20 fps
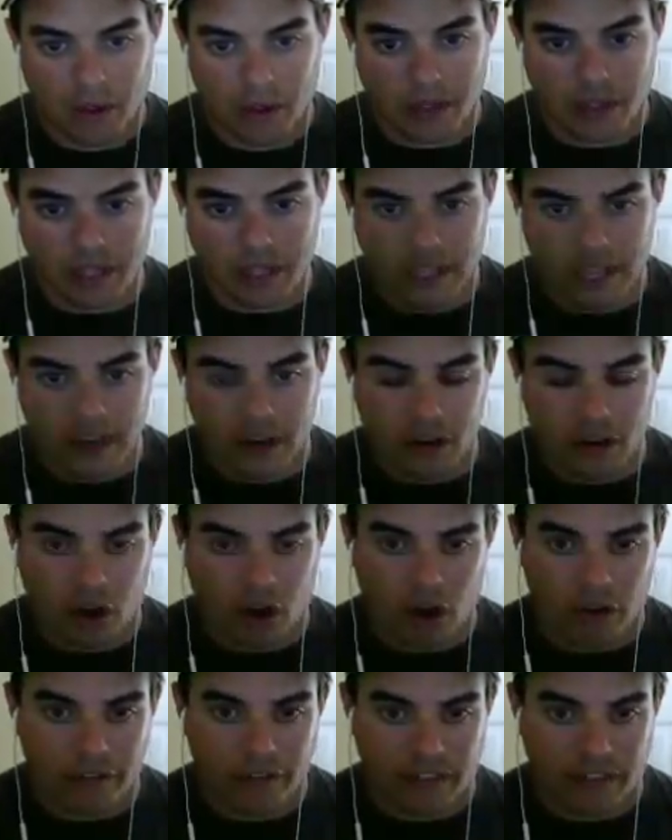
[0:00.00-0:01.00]
to get your
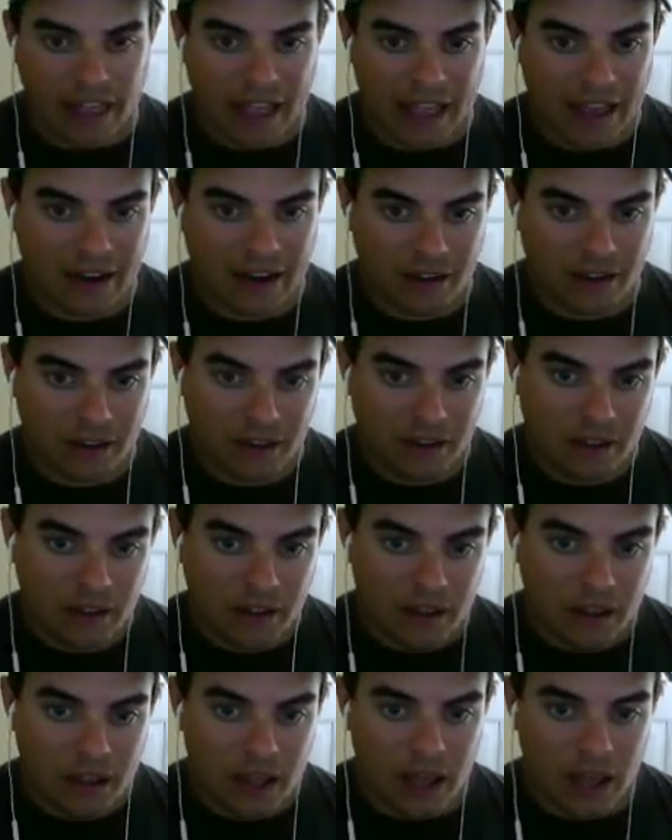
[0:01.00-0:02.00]
car flat,
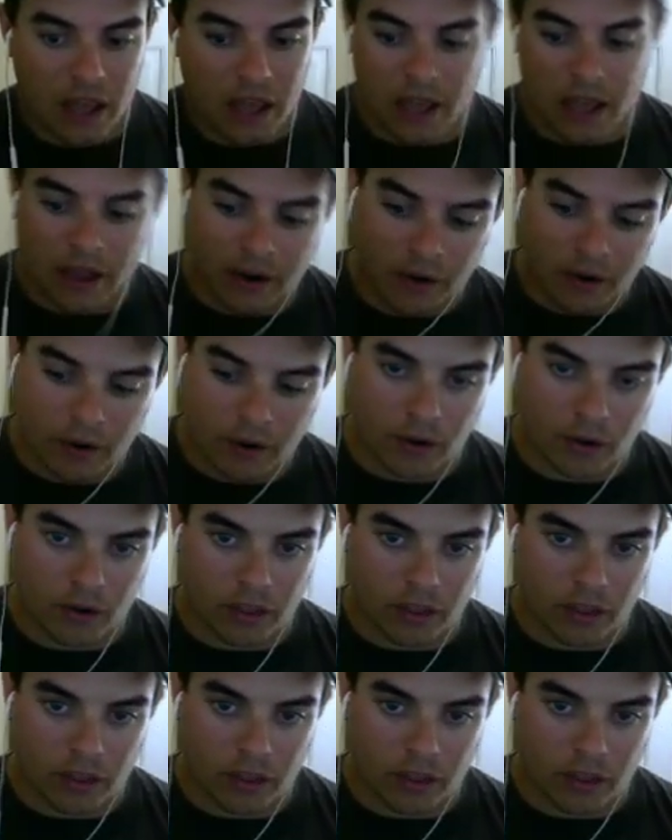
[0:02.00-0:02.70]
or